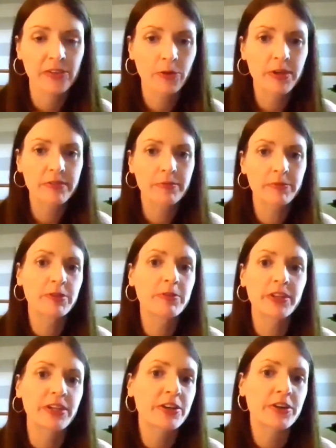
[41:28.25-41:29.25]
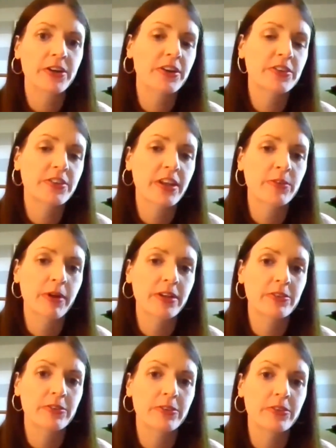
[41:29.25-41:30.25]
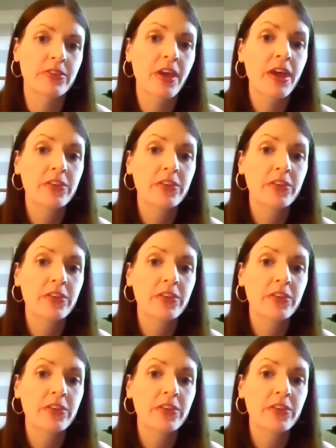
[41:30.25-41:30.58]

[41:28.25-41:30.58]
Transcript: So we would really encourage anyone who's